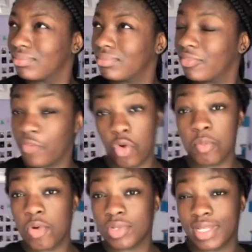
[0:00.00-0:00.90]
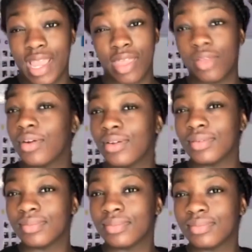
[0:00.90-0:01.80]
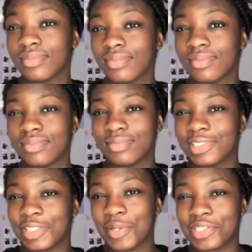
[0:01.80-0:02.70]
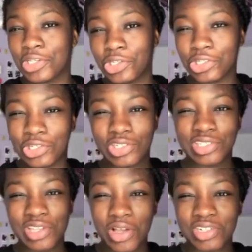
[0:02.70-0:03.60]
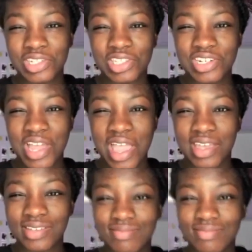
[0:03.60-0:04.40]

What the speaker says: 4 more to get through, so it's a good start to the day.